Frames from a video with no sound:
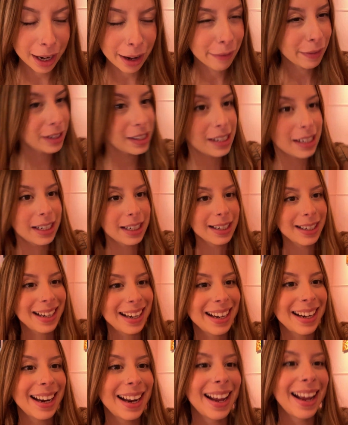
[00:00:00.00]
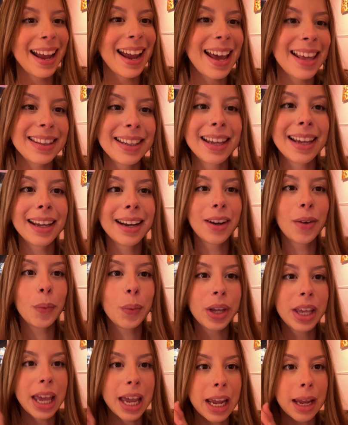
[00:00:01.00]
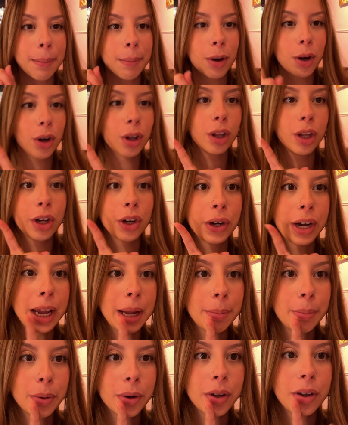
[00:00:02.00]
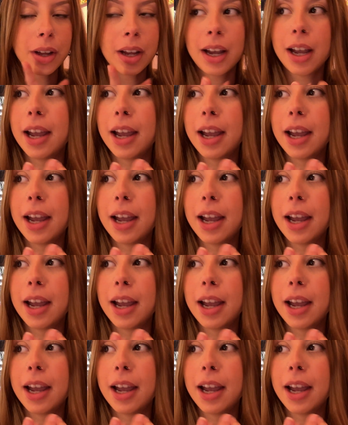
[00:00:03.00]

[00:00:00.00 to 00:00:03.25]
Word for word: I visited, and then we came earlier in April